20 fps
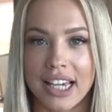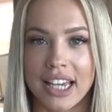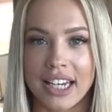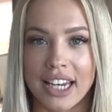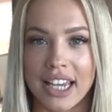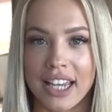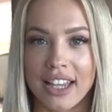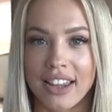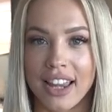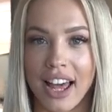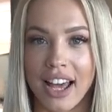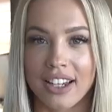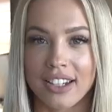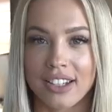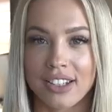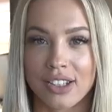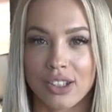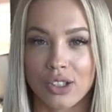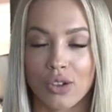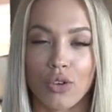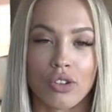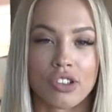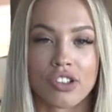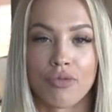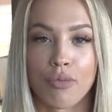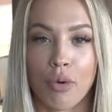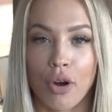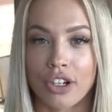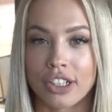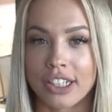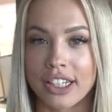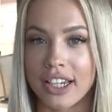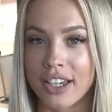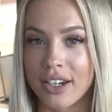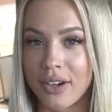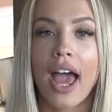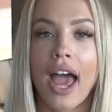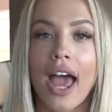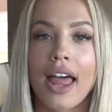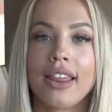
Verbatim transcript: They need that source of protein.